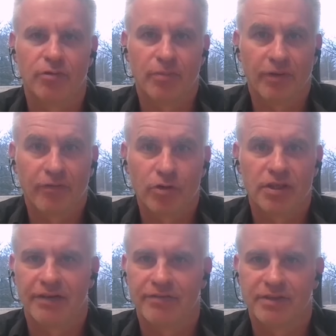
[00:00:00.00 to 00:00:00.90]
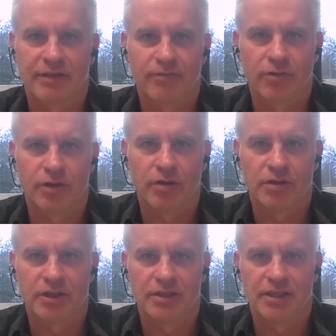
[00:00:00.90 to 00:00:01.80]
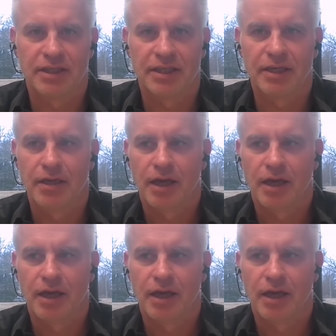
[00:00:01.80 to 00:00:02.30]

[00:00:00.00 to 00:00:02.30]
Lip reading: fortunate to have several utility